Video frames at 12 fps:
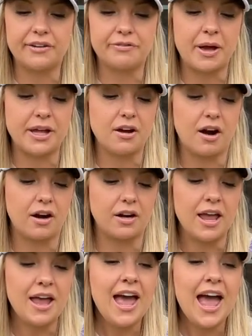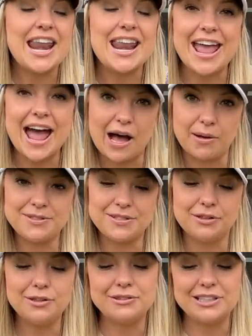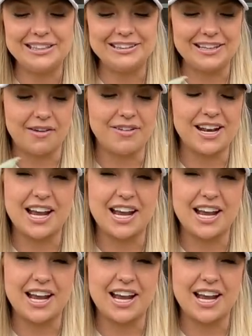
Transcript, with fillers: of my yard and I absolutely love it.